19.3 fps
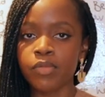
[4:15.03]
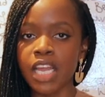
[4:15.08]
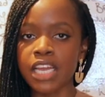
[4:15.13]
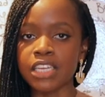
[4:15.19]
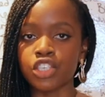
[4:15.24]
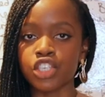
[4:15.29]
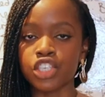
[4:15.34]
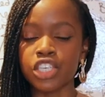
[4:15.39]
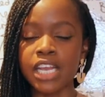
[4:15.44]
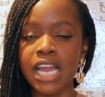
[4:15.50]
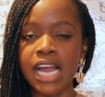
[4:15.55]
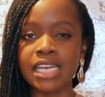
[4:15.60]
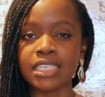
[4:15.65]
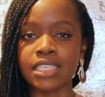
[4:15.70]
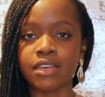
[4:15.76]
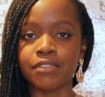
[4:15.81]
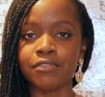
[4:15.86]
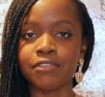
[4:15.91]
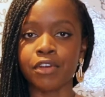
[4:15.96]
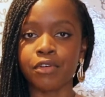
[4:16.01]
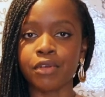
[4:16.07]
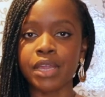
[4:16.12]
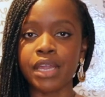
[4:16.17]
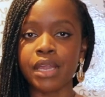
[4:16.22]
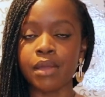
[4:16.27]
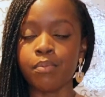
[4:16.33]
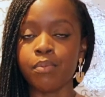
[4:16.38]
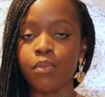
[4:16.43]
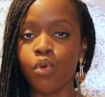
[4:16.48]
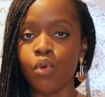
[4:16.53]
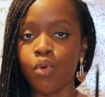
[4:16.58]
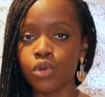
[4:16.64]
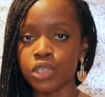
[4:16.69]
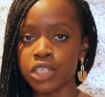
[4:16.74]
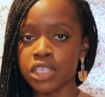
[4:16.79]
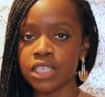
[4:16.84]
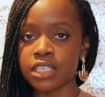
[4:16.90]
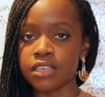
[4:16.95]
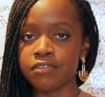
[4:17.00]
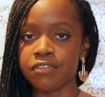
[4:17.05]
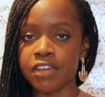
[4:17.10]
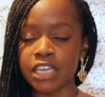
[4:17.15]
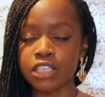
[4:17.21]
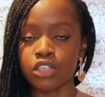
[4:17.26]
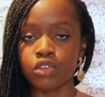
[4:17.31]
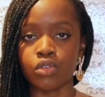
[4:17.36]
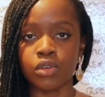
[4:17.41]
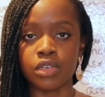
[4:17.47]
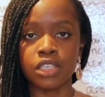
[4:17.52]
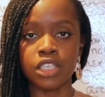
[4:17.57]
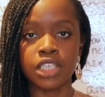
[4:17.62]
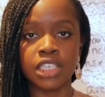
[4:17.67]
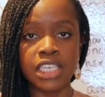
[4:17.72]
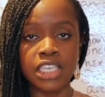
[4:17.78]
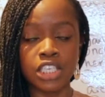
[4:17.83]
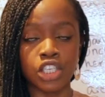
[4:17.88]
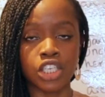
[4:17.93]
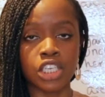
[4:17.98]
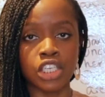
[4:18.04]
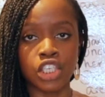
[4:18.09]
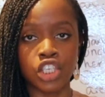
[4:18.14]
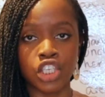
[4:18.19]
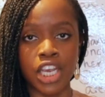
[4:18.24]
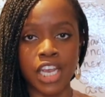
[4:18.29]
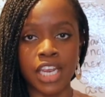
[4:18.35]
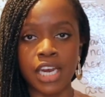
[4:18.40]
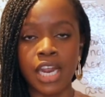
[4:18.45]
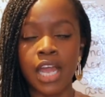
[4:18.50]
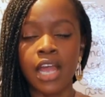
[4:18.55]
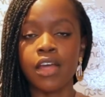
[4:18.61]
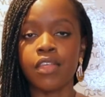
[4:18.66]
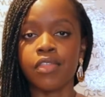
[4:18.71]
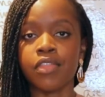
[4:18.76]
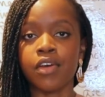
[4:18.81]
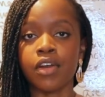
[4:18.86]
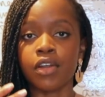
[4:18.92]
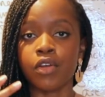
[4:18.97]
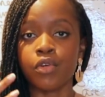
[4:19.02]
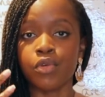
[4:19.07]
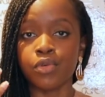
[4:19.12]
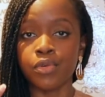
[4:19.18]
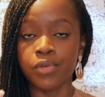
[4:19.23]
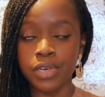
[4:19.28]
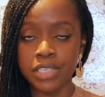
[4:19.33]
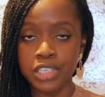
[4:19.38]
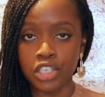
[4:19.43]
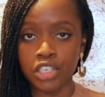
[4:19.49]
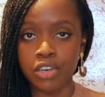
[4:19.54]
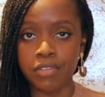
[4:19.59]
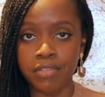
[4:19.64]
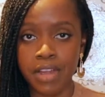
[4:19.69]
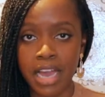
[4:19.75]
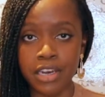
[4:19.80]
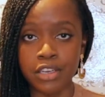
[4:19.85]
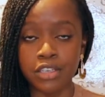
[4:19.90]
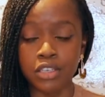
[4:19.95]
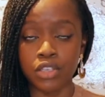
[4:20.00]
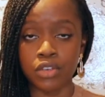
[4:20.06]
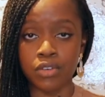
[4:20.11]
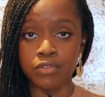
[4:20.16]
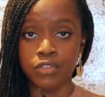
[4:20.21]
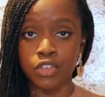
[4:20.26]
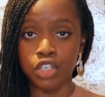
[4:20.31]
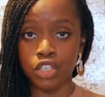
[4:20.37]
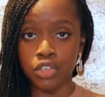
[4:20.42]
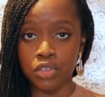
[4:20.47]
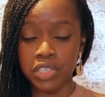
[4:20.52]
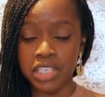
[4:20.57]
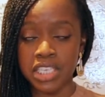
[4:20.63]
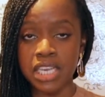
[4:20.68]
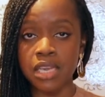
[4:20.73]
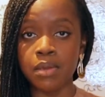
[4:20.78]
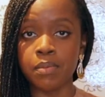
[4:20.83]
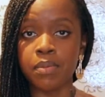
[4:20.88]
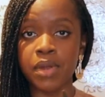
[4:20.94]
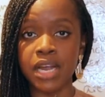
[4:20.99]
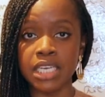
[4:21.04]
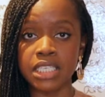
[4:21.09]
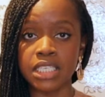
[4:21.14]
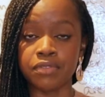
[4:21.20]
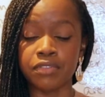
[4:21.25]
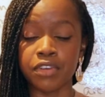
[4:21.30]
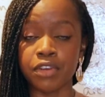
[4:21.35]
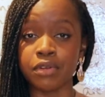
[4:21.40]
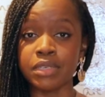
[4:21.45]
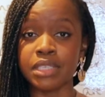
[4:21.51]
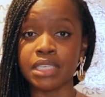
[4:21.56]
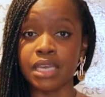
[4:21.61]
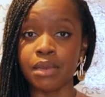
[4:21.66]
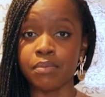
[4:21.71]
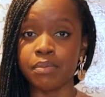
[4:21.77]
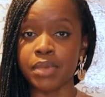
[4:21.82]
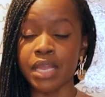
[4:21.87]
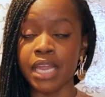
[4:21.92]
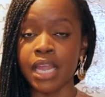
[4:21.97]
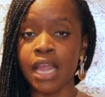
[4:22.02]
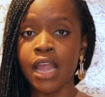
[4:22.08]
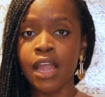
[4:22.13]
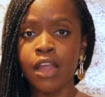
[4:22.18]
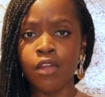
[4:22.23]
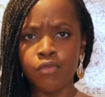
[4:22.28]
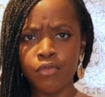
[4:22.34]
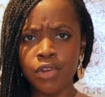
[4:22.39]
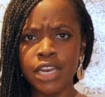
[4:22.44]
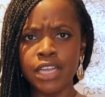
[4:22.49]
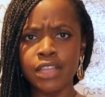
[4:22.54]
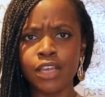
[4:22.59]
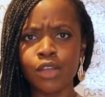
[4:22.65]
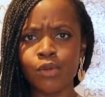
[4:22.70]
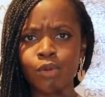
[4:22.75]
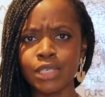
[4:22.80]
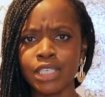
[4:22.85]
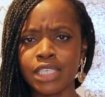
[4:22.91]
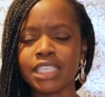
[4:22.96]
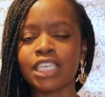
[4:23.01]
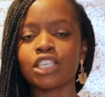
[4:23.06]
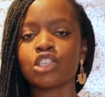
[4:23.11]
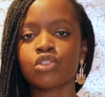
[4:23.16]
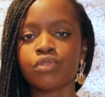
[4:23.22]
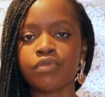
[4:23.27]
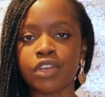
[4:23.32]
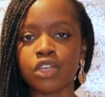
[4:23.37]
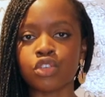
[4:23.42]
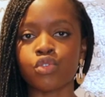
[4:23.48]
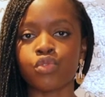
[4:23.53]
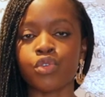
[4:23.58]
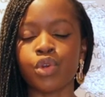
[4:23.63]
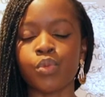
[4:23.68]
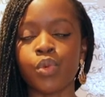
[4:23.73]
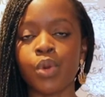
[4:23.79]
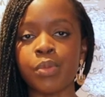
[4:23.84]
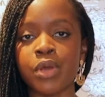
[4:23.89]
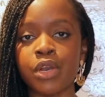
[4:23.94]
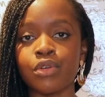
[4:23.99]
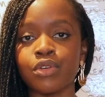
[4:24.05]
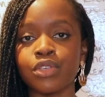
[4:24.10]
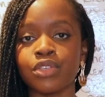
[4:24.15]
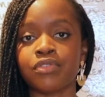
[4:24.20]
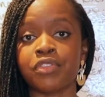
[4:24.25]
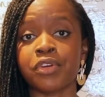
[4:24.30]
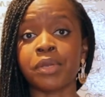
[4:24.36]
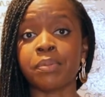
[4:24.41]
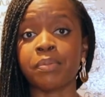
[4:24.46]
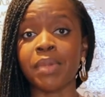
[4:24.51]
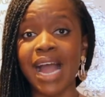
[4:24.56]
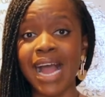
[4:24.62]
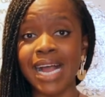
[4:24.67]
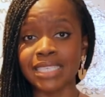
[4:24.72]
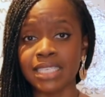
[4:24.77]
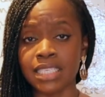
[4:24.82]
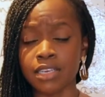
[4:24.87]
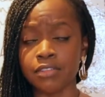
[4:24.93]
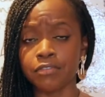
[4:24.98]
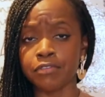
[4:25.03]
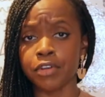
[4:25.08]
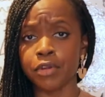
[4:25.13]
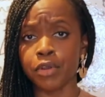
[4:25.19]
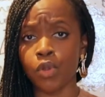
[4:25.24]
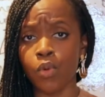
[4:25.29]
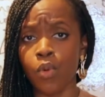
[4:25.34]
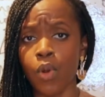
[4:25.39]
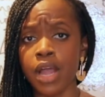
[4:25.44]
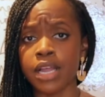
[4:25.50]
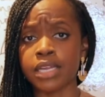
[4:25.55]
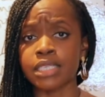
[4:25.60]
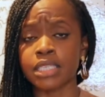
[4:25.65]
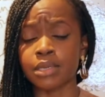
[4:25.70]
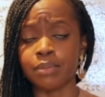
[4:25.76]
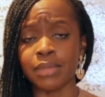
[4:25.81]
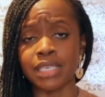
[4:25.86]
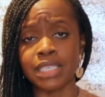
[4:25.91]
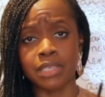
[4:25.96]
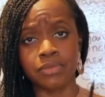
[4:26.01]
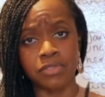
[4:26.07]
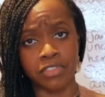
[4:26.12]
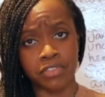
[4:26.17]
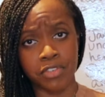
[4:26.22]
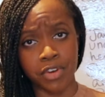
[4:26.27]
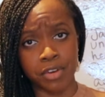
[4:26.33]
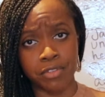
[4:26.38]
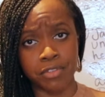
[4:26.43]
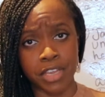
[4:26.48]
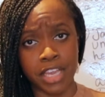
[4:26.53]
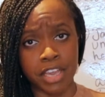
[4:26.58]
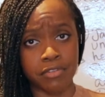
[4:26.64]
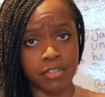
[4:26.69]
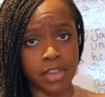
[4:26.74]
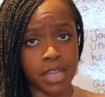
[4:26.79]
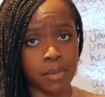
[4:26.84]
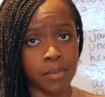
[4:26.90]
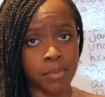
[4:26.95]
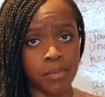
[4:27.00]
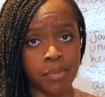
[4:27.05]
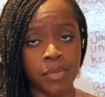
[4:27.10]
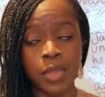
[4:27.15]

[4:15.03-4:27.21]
And she has a very important effect on teaching Jane the Christian values of duty, perseverance, and being really the quintessential Victorian woman who's very passive, very quiet, submissive, and very forgiving.